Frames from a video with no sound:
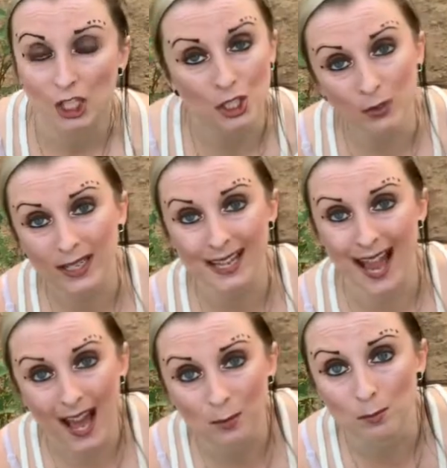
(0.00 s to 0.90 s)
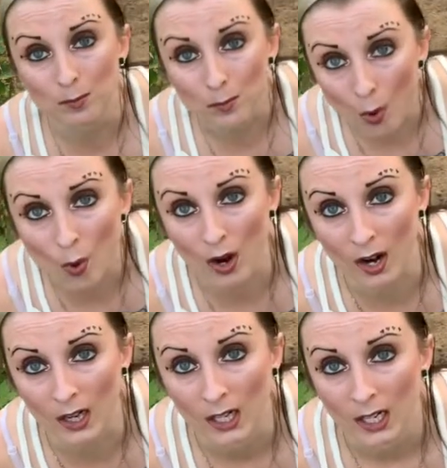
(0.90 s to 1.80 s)
you can add
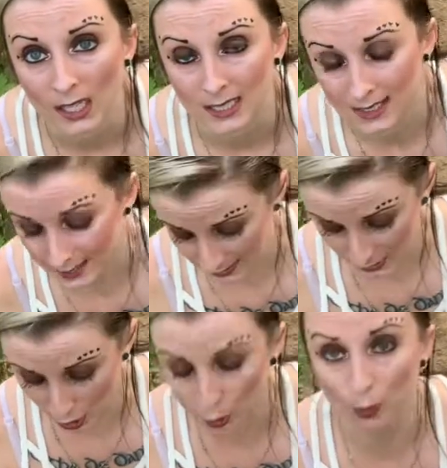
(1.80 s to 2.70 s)
more distilled